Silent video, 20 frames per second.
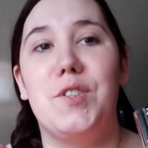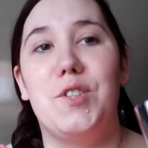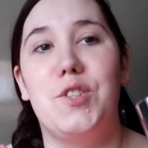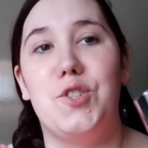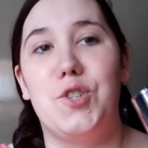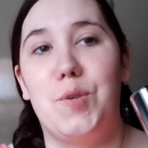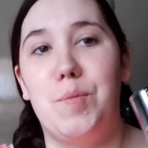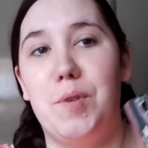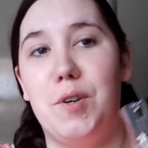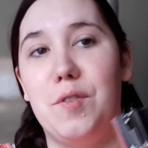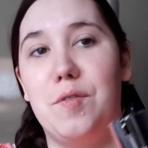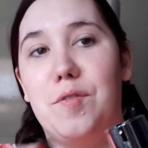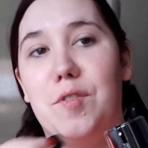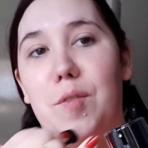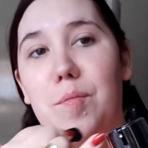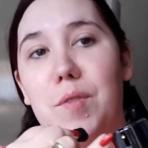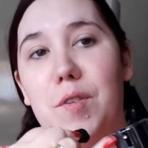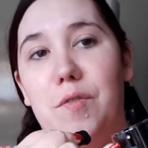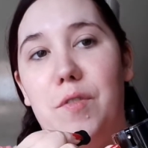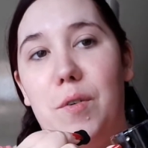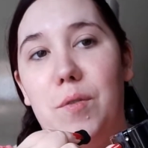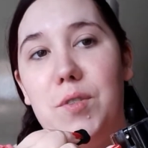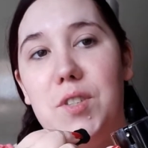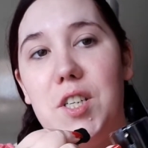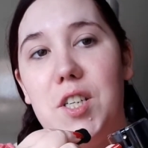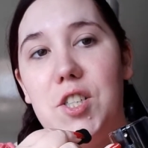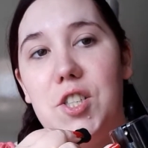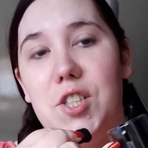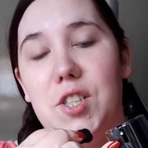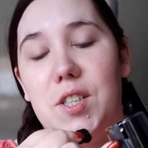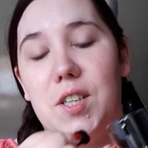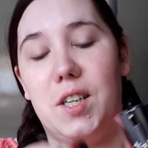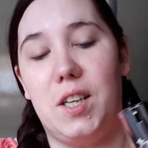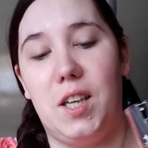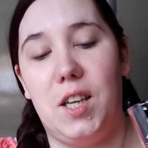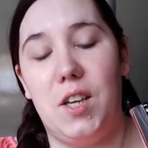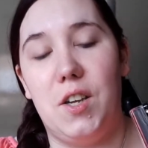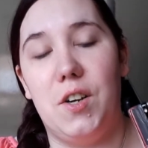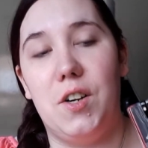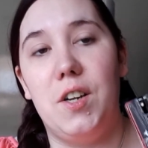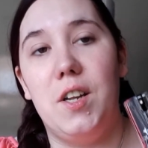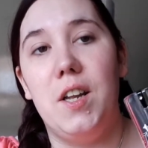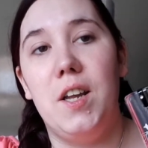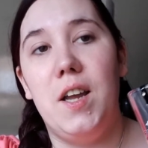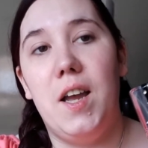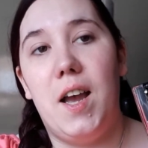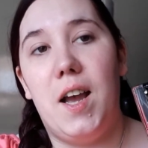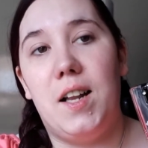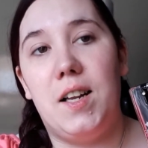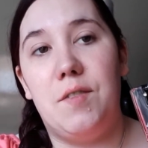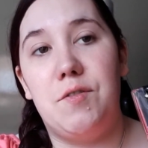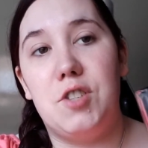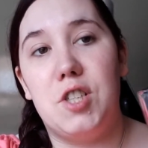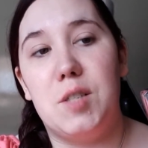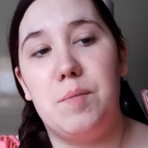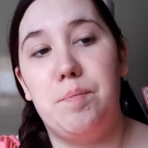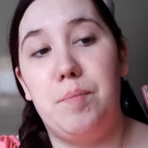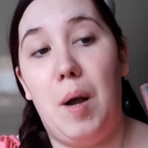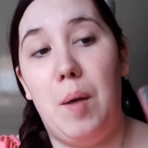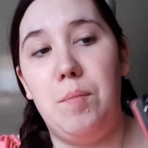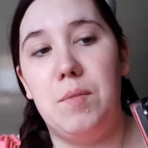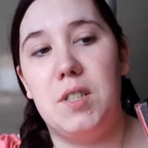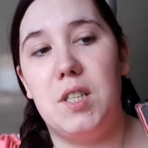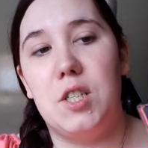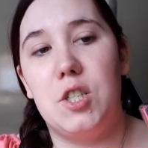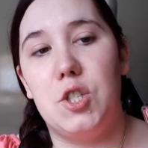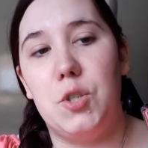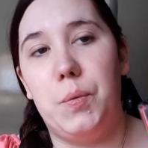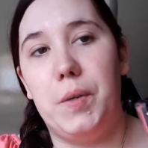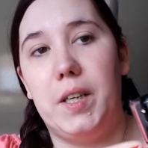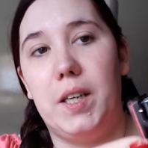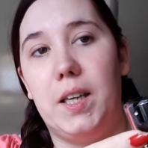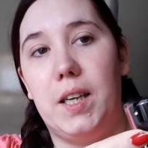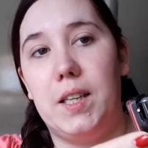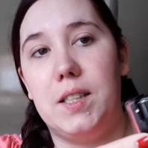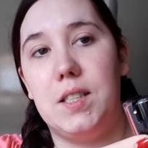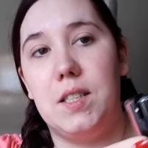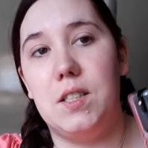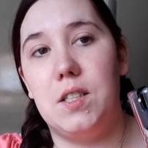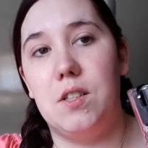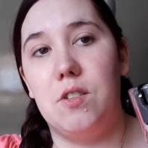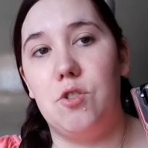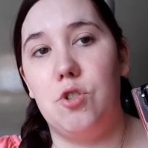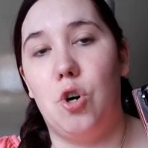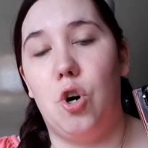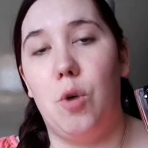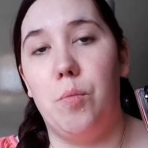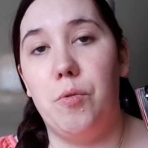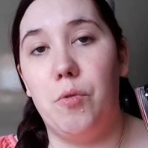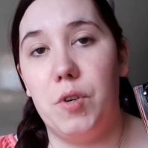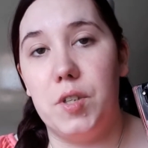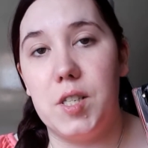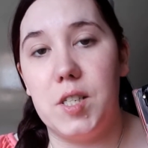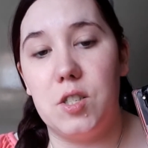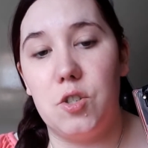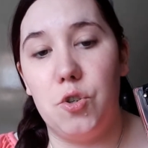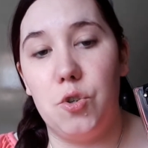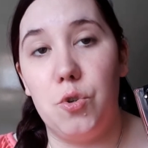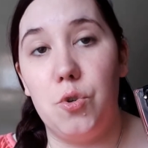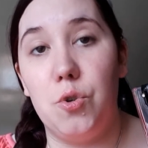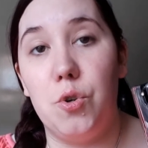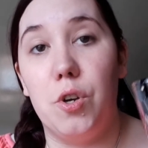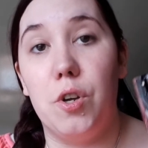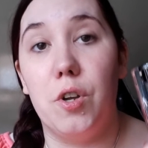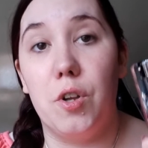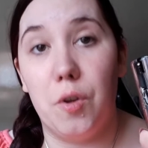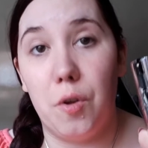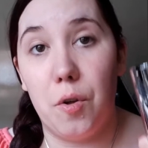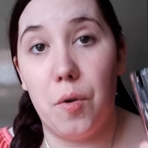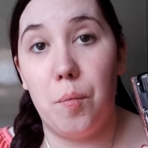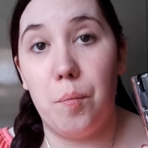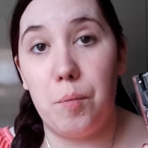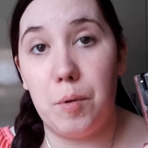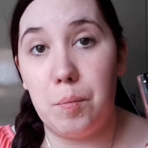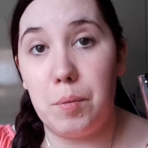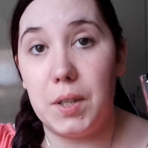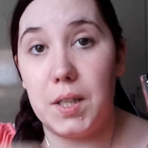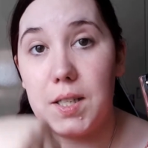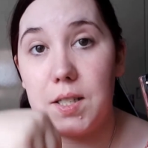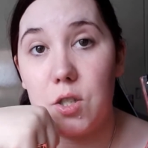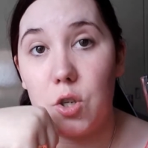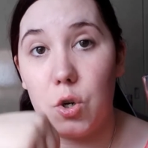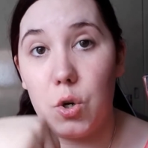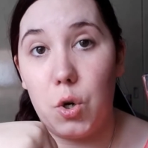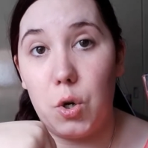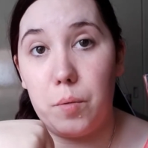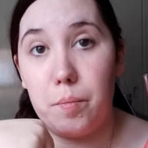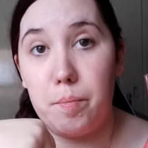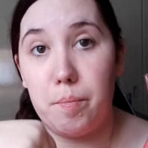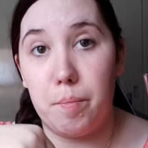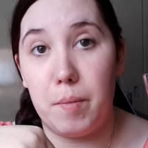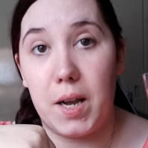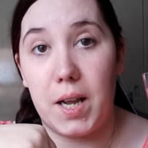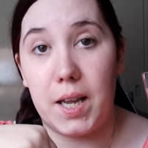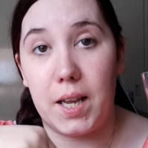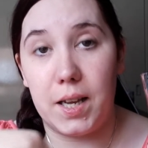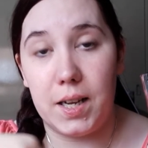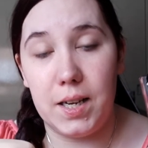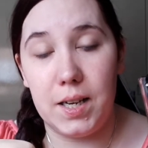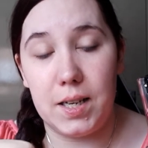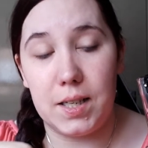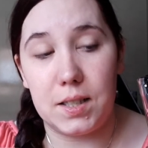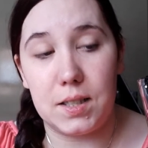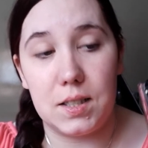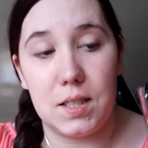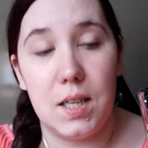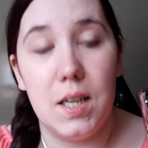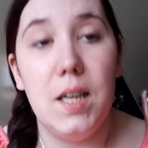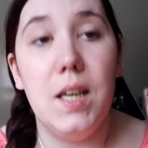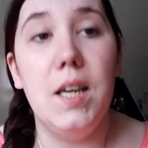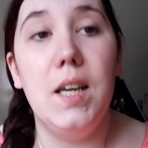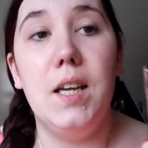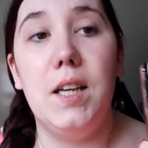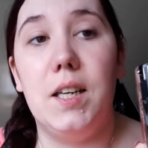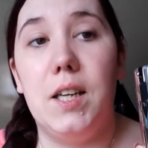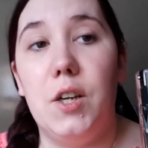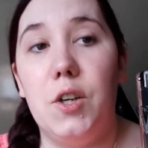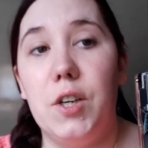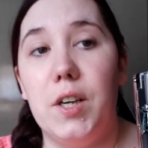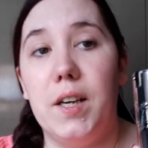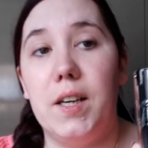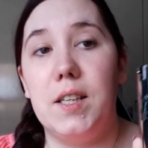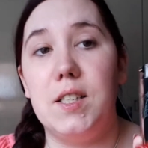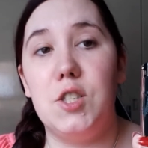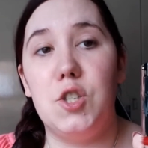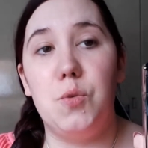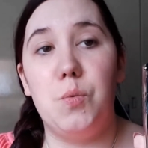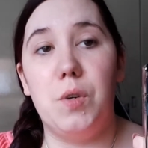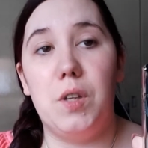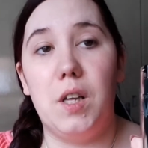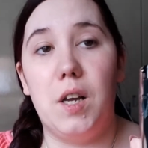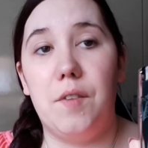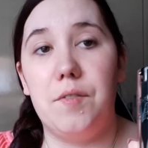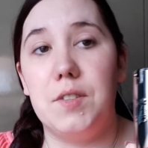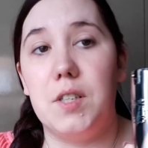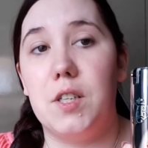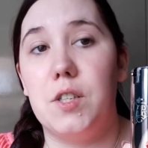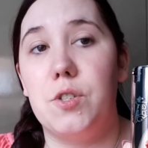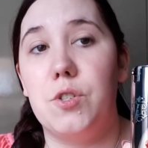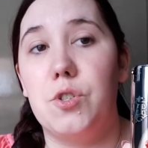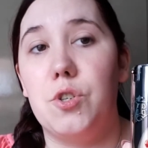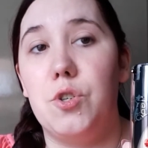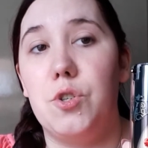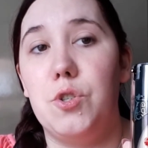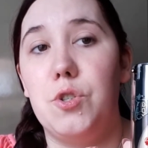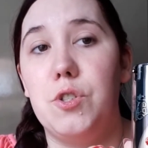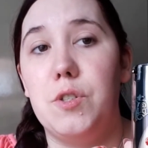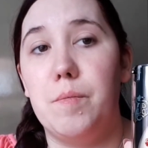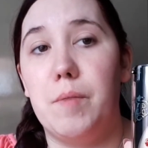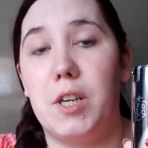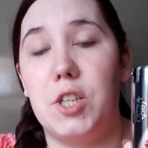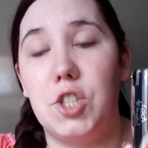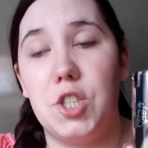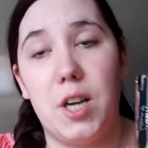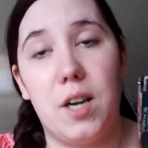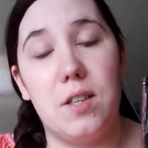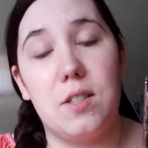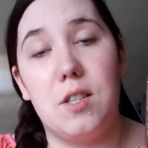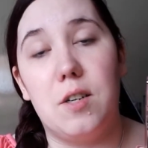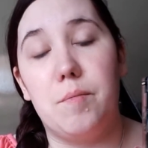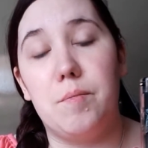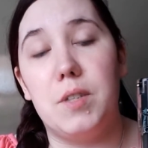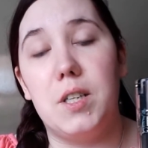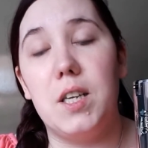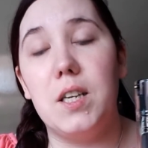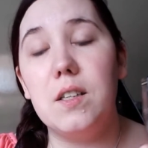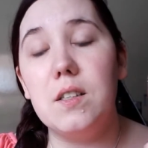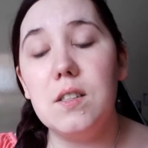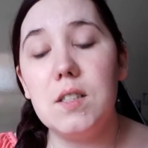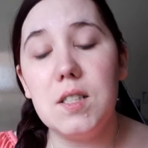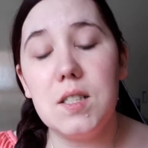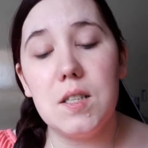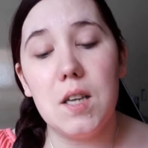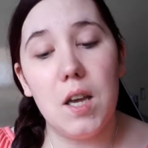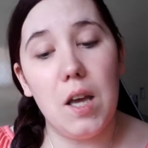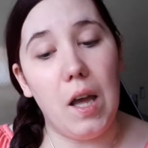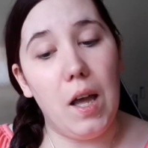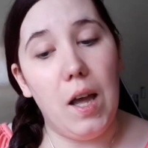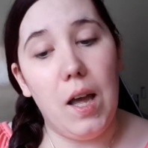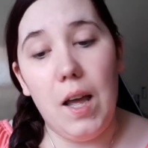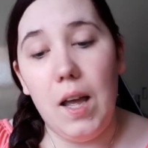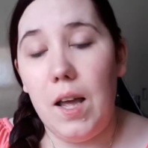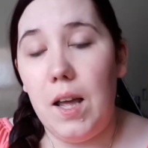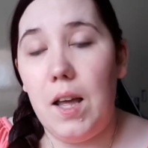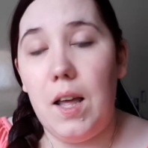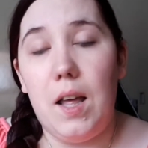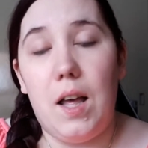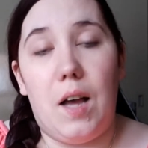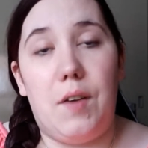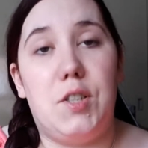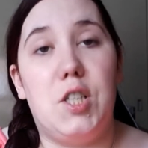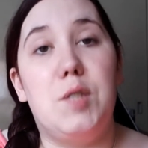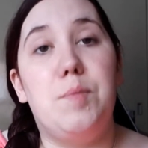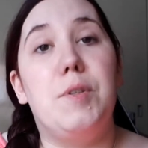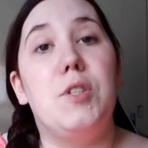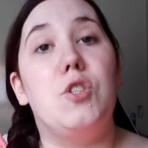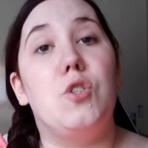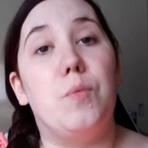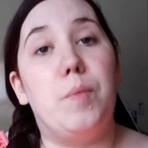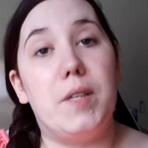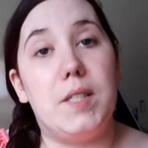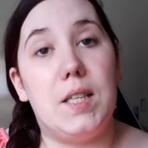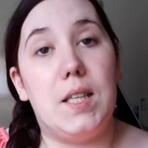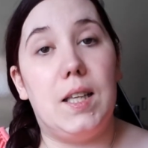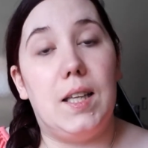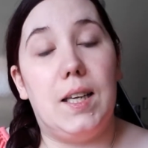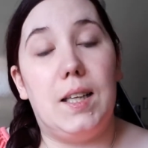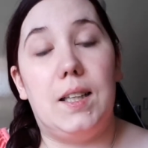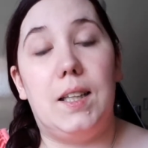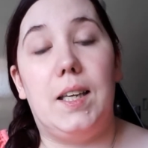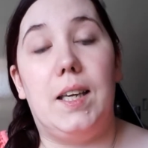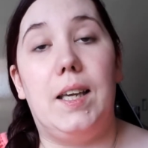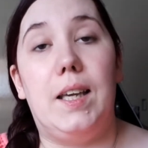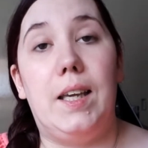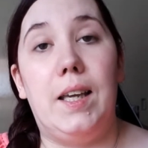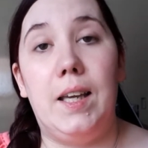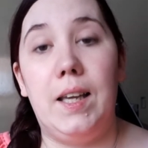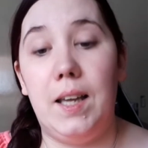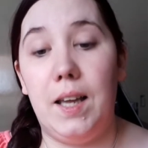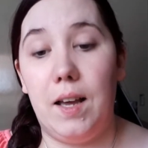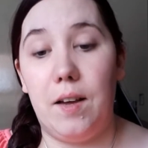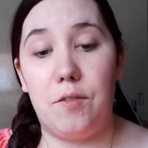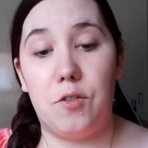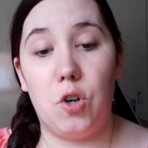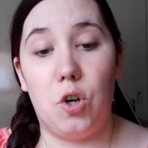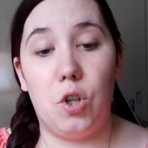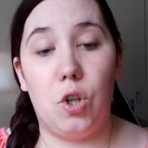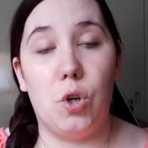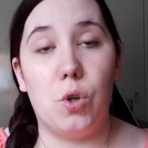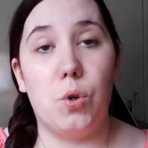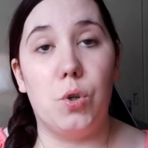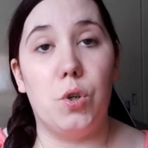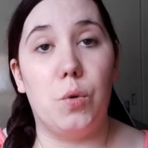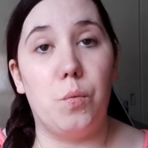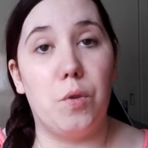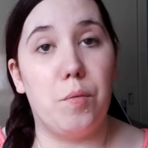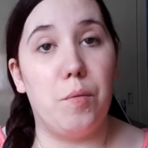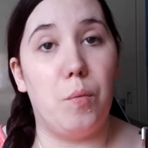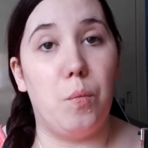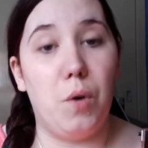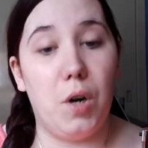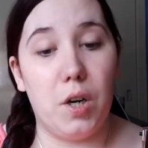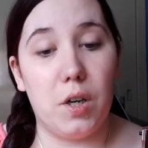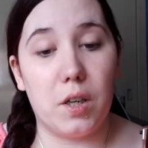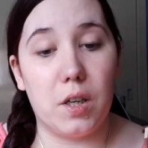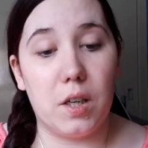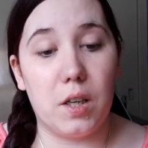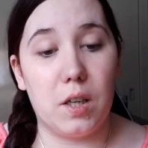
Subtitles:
stopper from the foundation here, and I've just pumped it so we can get it to the top, ready to be placed on my hand. Now guys, you will have to excuse my jacked up nails. I've just been so busy lately. I've got a lot going on with my work